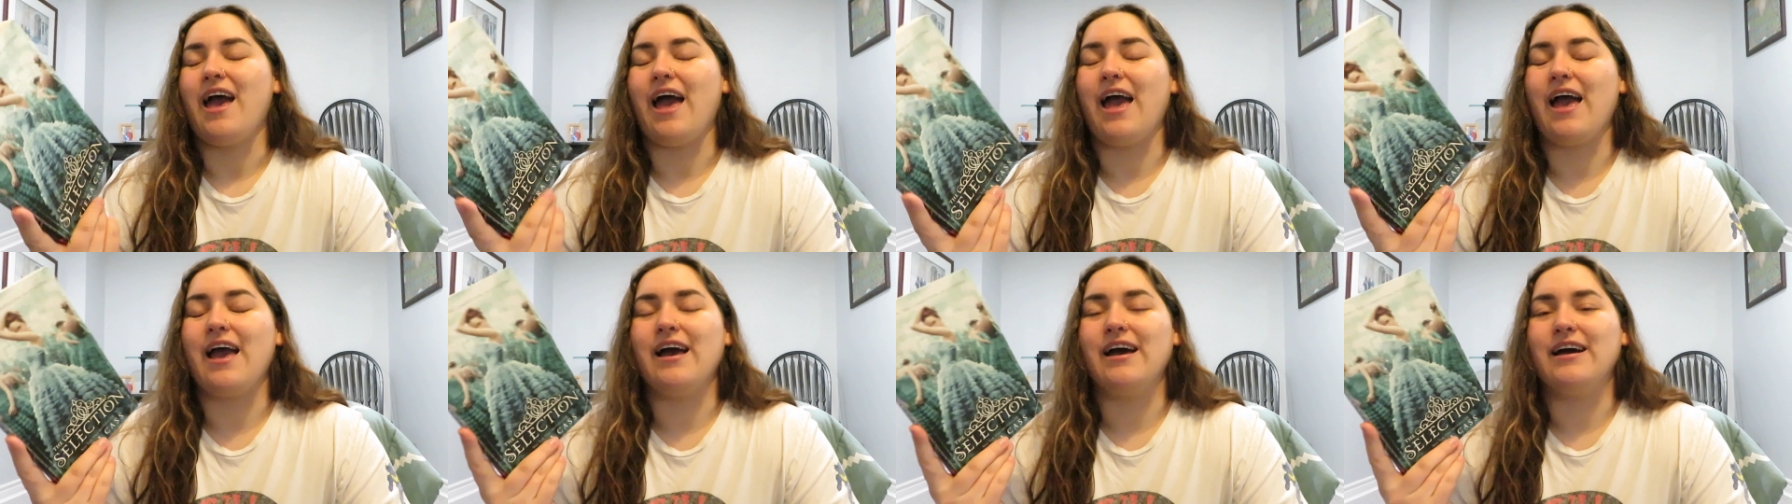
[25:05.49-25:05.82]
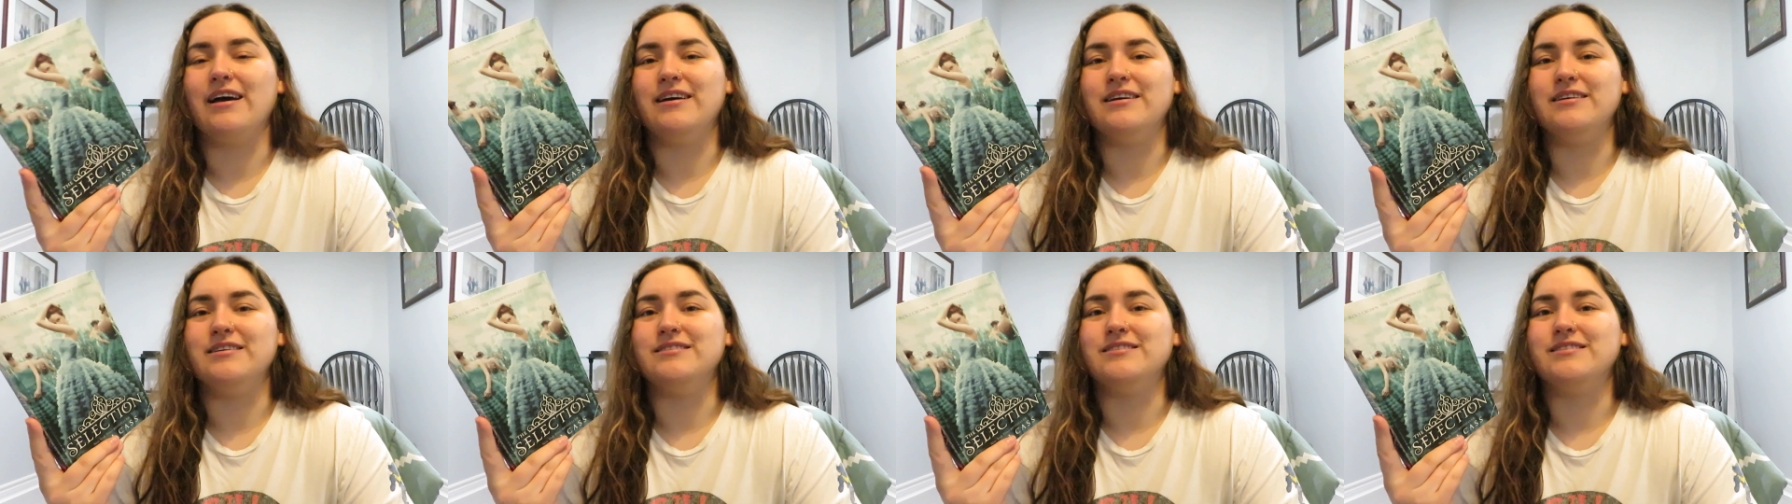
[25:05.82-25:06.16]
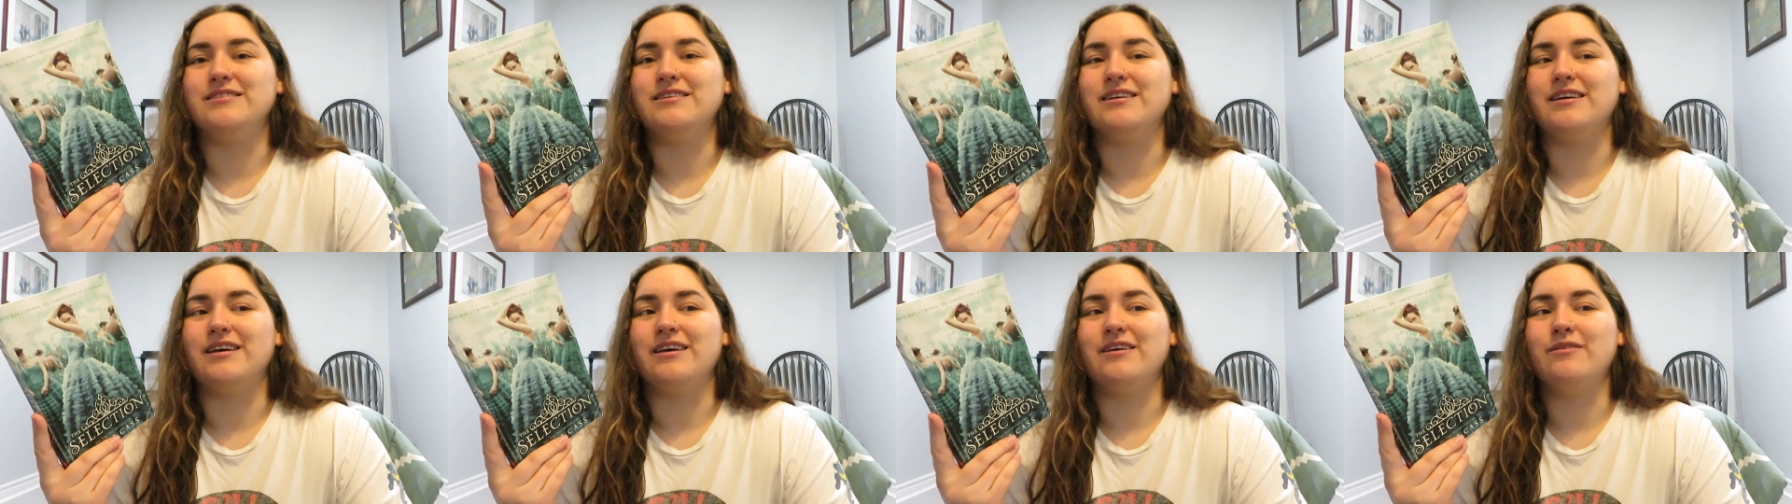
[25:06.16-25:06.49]

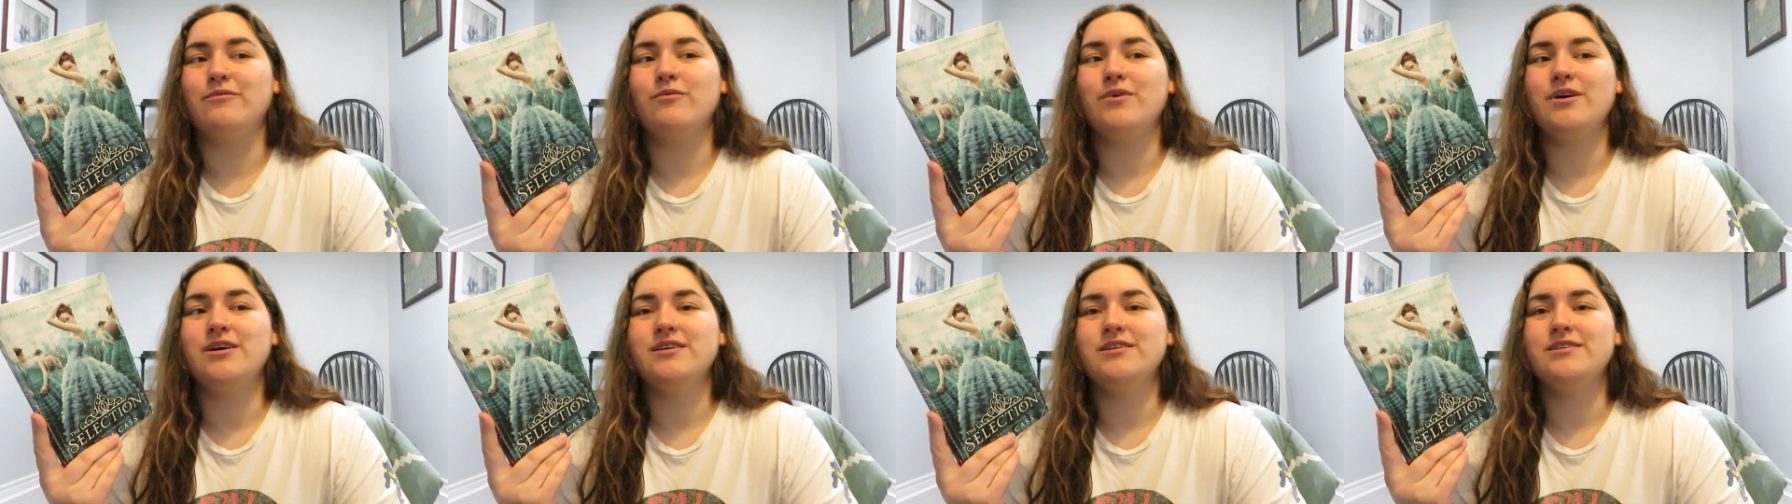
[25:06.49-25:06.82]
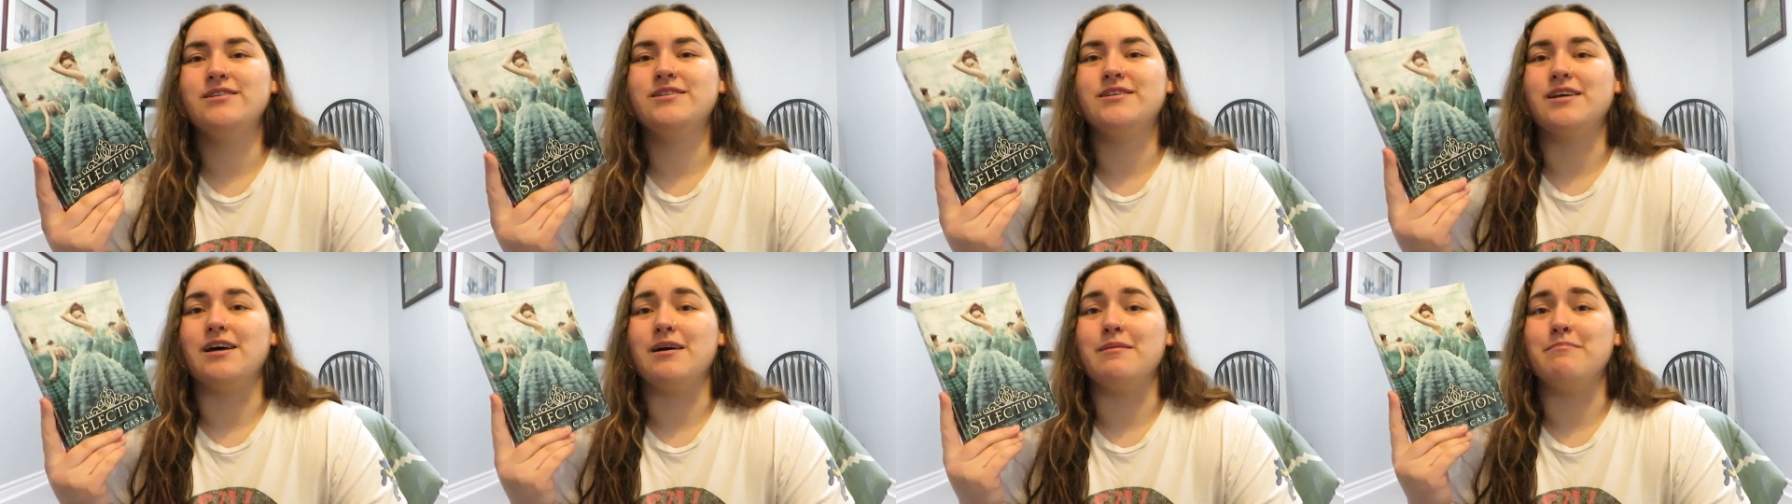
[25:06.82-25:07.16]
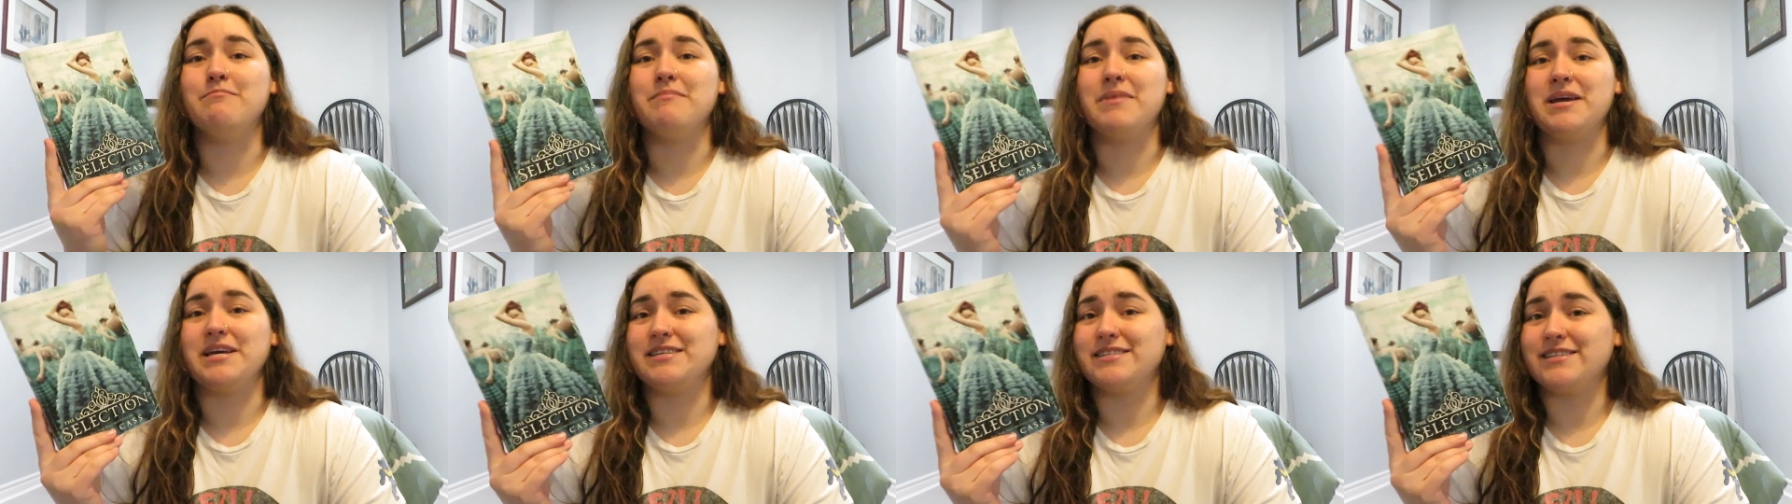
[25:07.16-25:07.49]
And it was
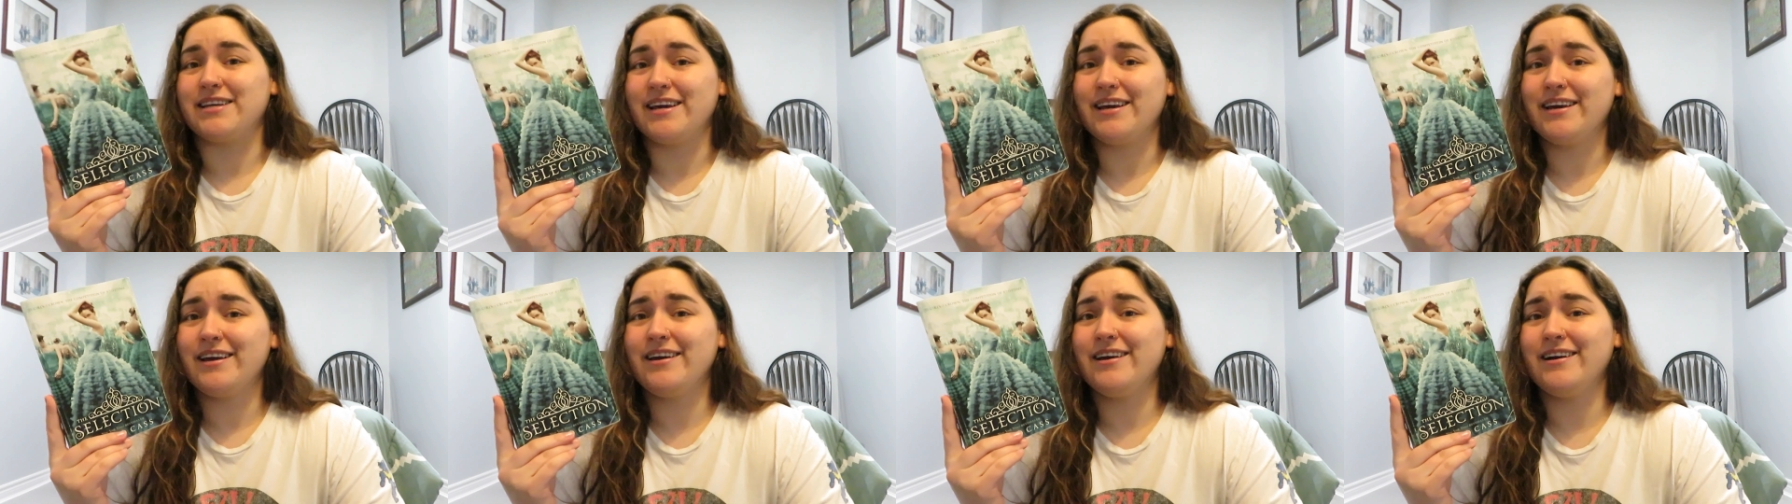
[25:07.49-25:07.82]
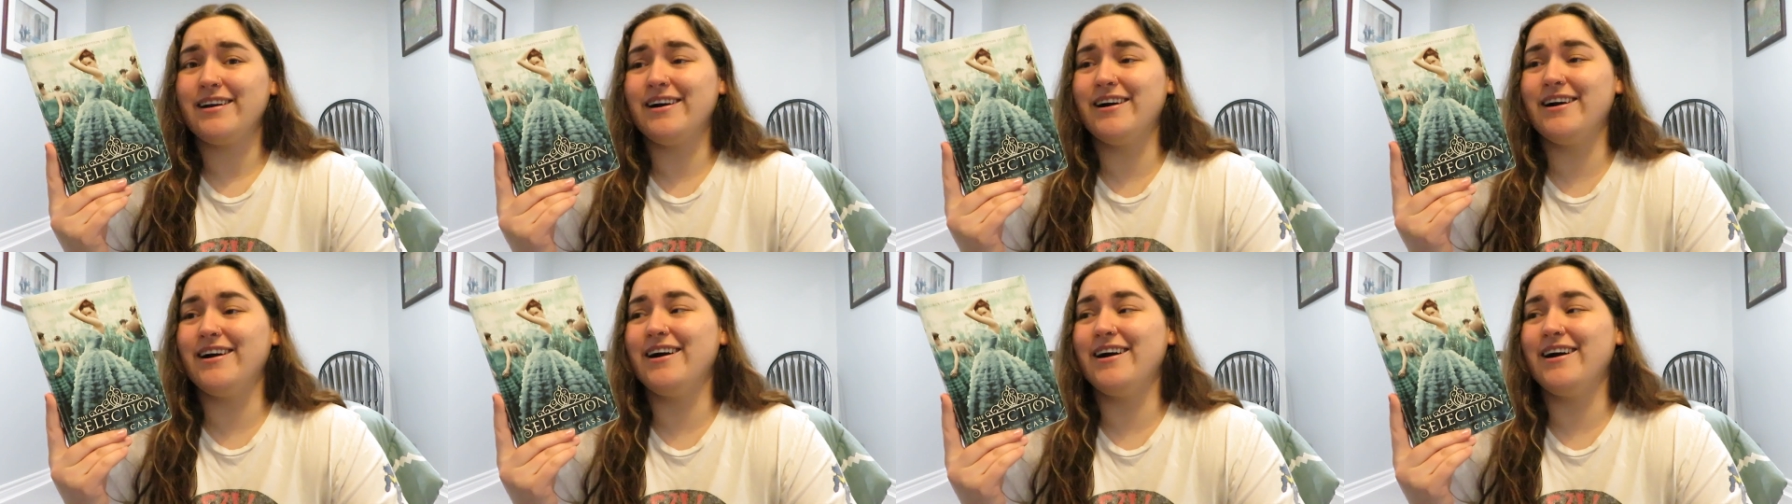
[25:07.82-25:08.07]
amazing.